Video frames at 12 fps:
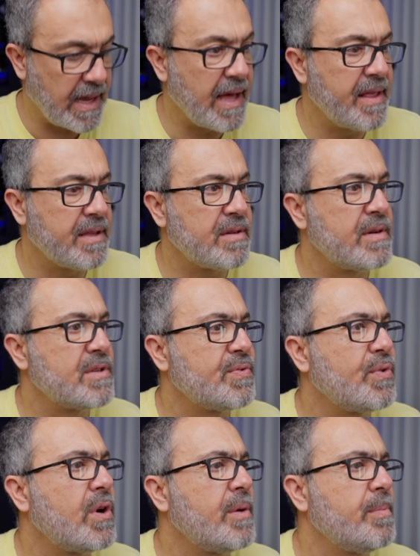add a
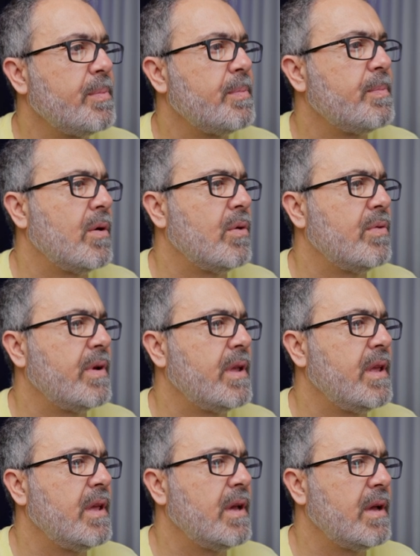transform over
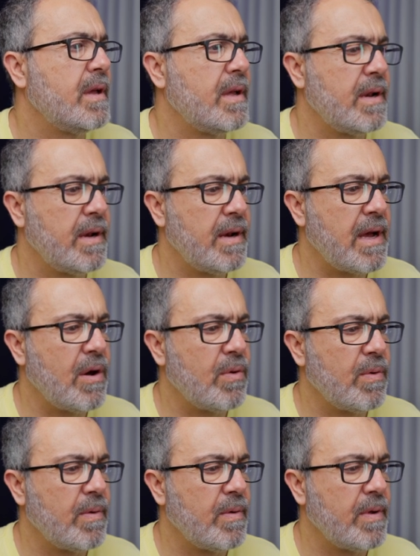here now